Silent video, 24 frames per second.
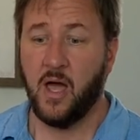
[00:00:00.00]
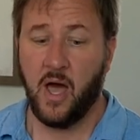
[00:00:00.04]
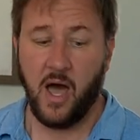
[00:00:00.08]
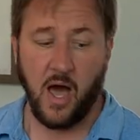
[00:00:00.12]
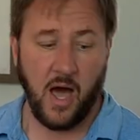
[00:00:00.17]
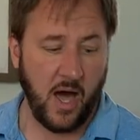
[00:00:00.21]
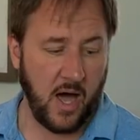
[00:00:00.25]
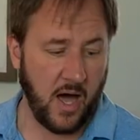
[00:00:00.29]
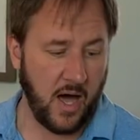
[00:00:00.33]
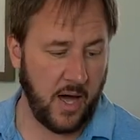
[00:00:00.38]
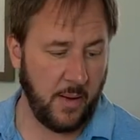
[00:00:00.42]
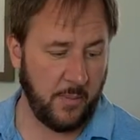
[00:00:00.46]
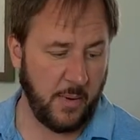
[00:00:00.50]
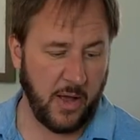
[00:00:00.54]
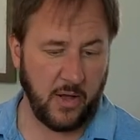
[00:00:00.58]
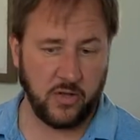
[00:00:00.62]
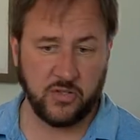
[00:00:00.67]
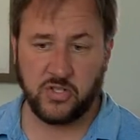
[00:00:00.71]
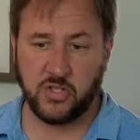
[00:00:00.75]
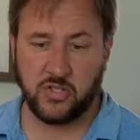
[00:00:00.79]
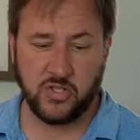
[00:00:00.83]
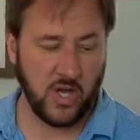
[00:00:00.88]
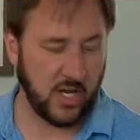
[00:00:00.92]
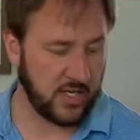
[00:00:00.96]
Um, I
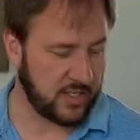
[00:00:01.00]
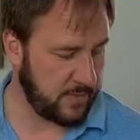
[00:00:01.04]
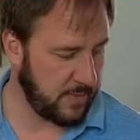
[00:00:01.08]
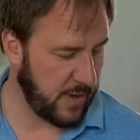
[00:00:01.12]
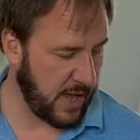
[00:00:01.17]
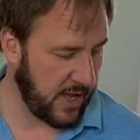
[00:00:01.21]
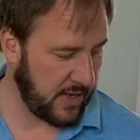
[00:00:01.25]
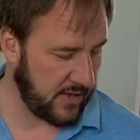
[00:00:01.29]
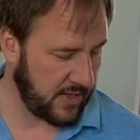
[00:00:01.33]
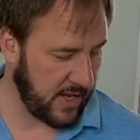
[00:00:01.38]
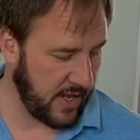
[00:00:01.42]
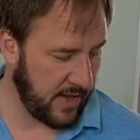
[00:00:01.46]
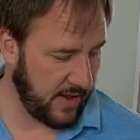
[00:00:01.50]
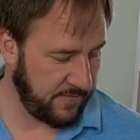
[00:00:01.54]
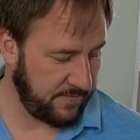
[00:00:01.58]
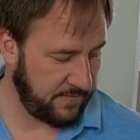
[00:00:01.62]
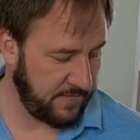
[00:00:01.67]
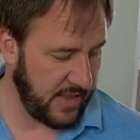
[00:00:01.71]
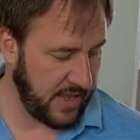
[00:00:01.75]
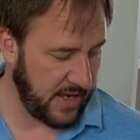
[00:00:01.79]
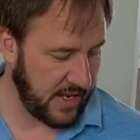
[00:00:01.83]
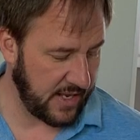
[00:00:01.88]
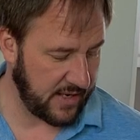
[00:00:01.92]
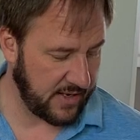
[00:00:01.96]
also talked about uh,
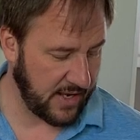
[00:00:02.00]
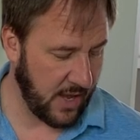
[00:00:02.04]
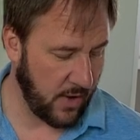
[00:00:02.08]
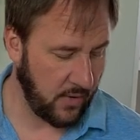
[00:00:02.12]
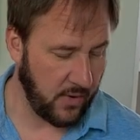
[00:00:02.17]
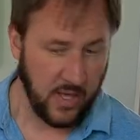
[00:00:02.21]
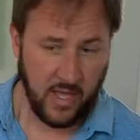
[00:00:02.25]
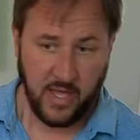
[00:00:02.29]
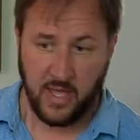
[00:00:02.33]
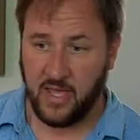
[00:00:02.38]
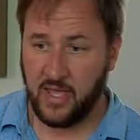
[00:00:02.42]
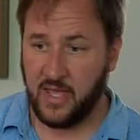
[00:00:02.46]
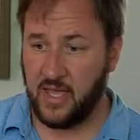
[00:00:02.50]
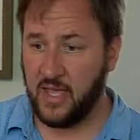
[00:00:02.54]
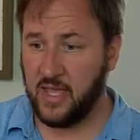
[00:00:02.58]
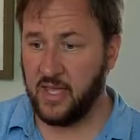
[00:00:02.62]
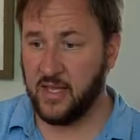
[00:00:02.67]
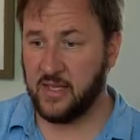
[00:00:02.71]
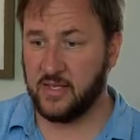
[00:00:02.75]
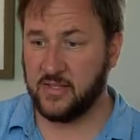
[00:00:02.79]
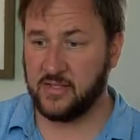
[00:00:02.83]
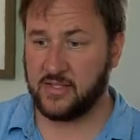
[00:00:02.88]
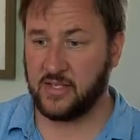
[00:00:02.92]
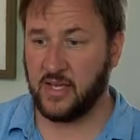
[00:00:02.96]
feeding. Now, he
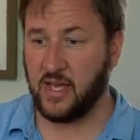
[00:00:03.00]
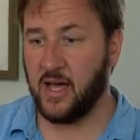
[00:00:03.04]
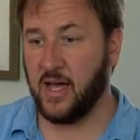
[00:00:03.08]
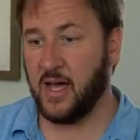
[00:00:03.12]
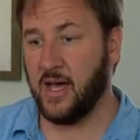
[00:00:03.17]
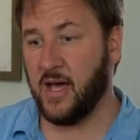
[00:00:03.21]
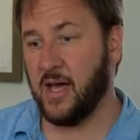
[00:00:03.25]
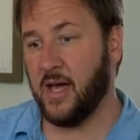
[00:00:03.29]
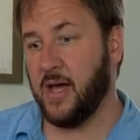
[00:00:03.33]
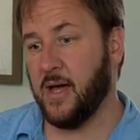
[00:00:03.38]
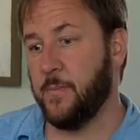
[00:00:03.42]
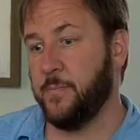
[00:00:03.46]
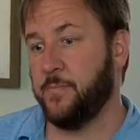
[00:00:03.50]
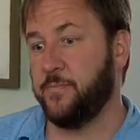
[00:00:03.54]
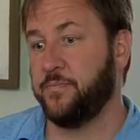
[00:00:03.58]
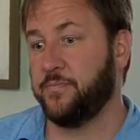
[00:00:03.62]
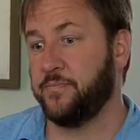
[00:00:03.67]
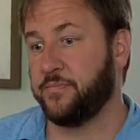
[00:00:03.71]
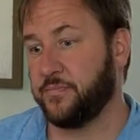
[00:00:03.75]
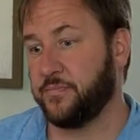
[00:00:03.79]
is, uh,